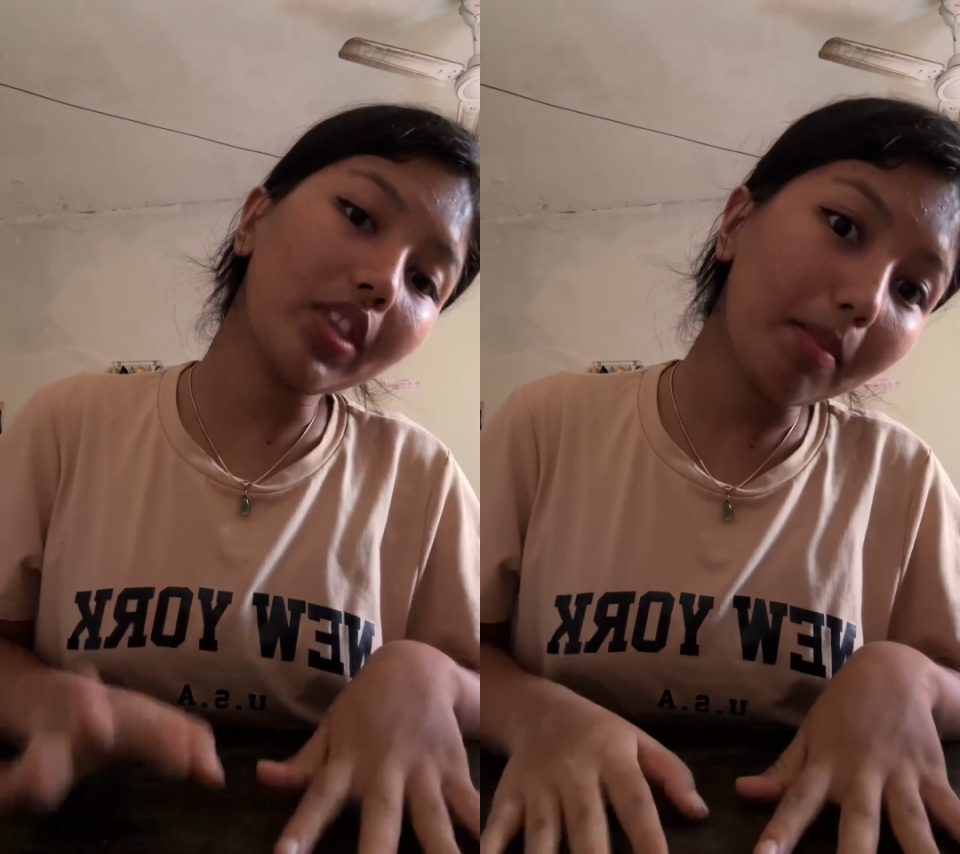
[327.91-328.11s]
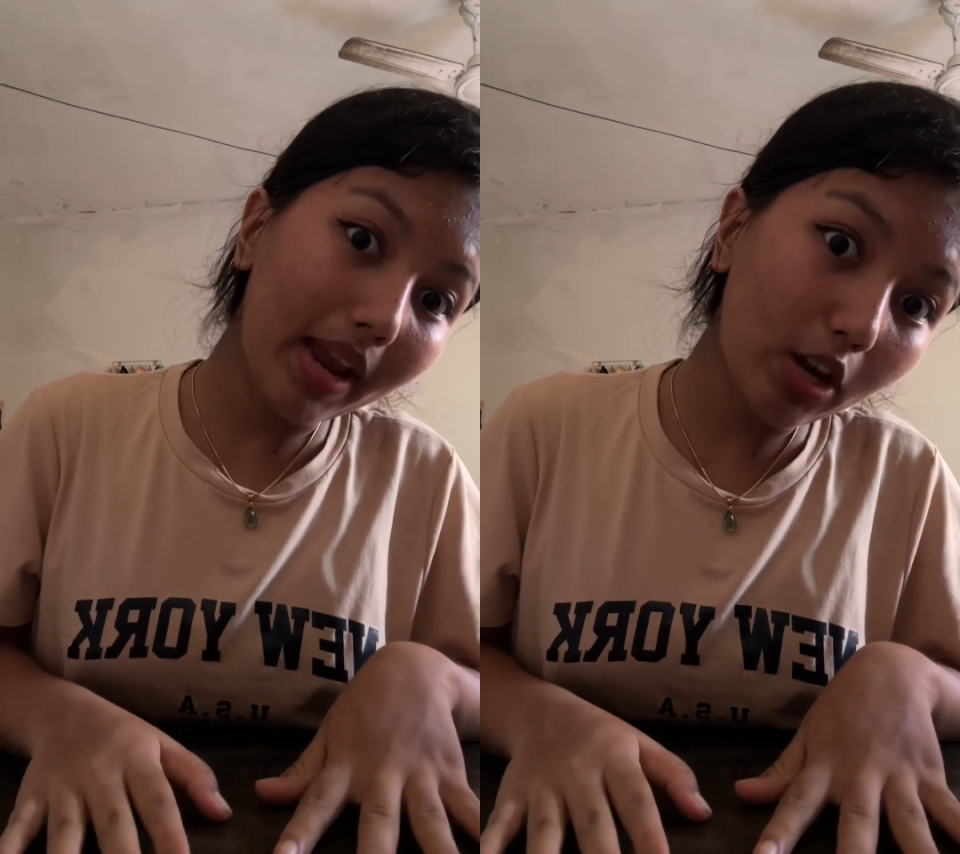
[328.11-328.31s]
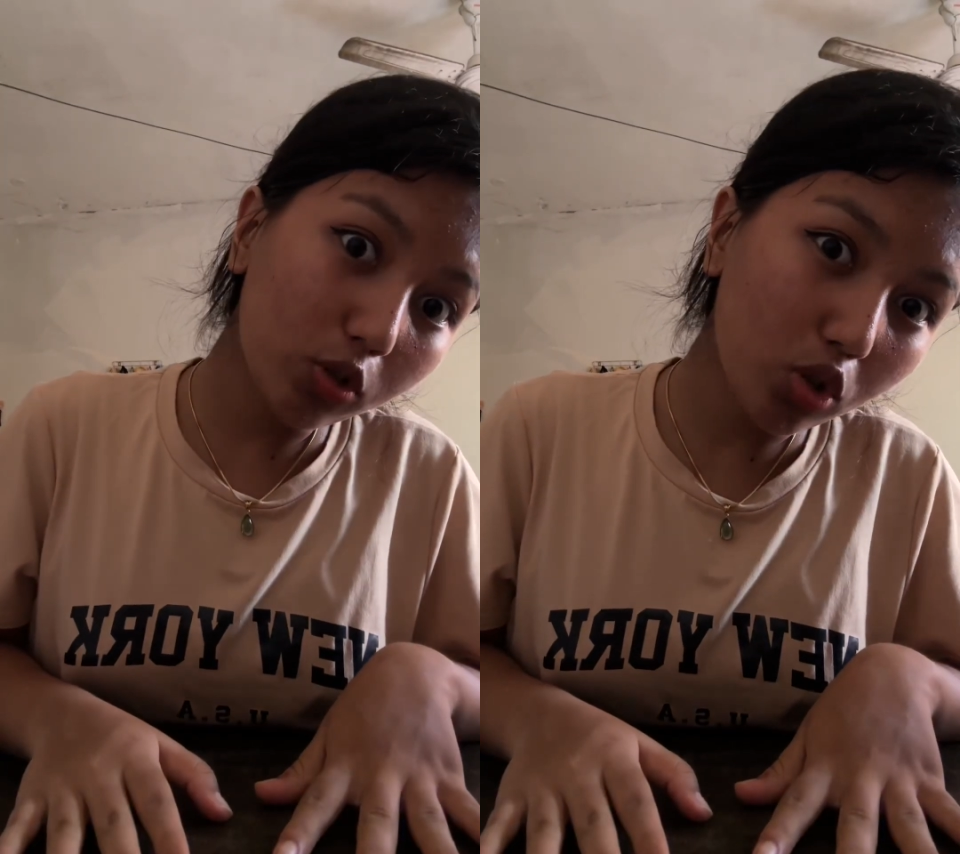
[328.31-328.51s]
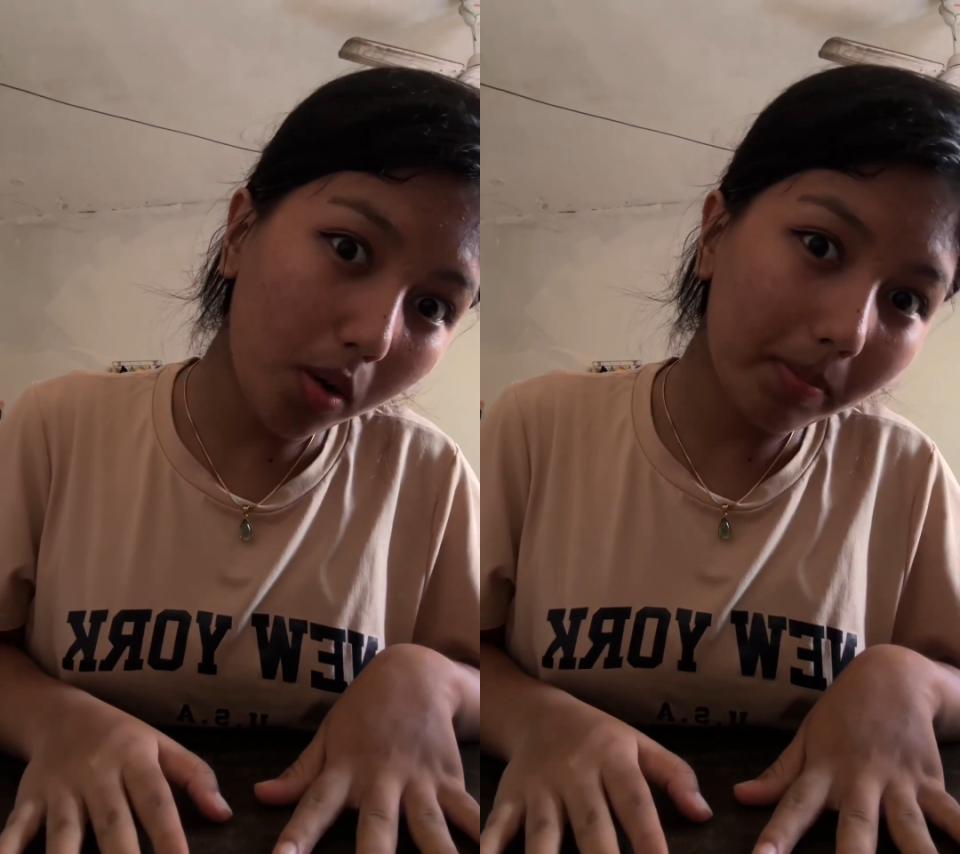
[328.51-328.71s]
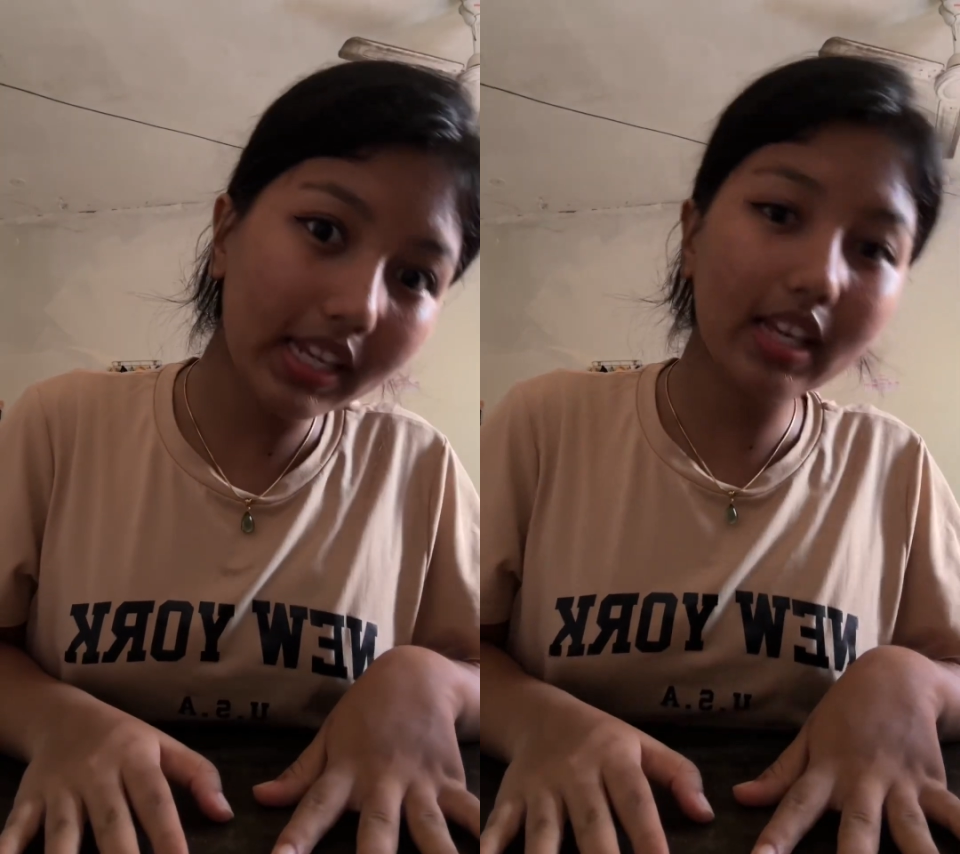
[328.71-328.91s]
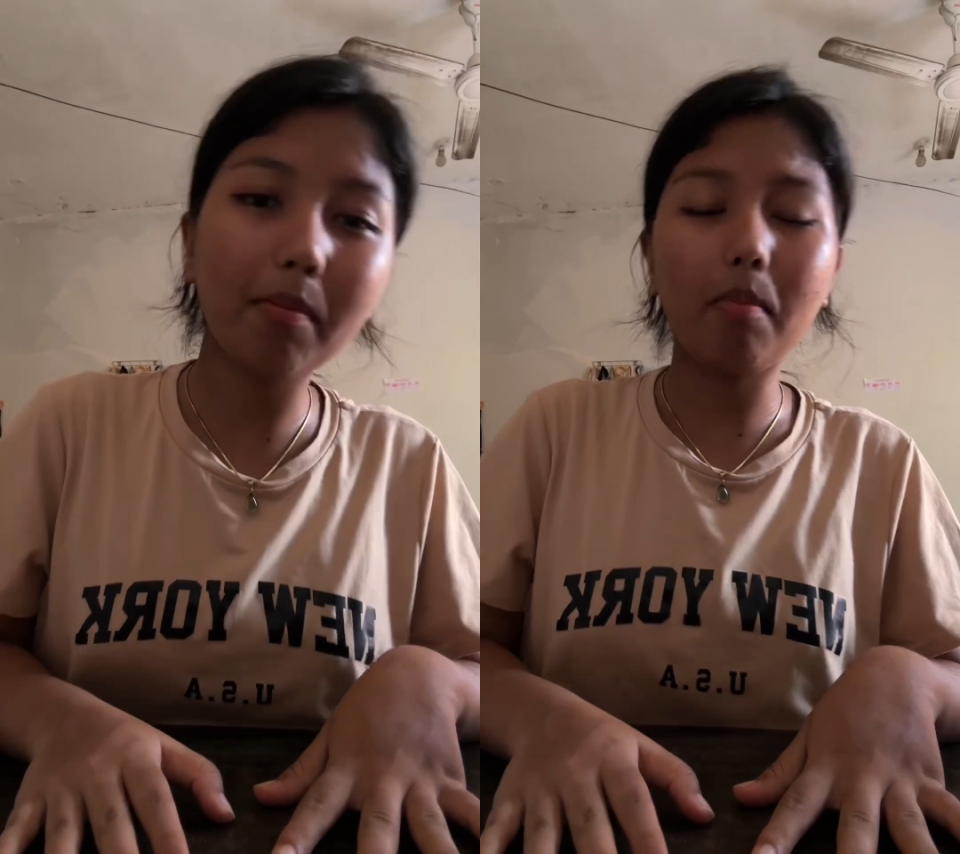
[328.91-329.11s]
microscopic